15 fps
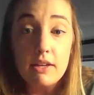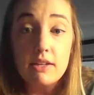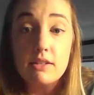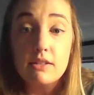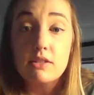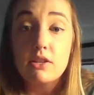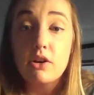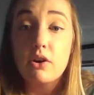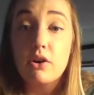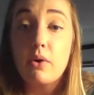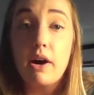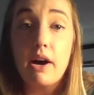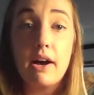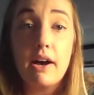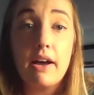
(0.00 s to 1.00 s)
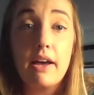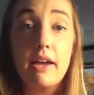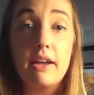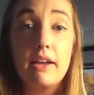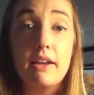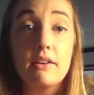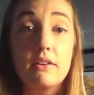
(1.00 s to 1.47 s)
And so
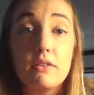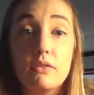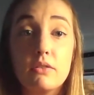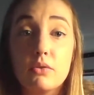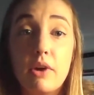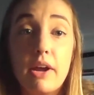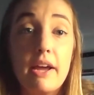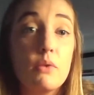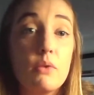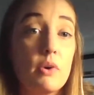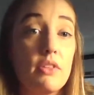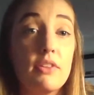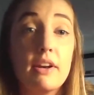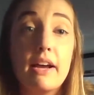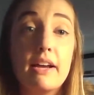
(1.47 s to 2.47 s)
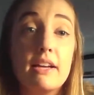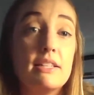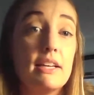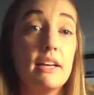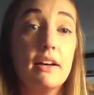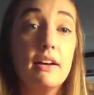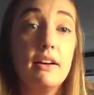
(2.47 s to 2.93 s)
I ran with an
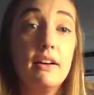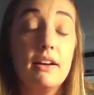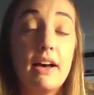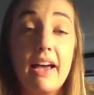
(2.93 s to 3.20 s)
idea.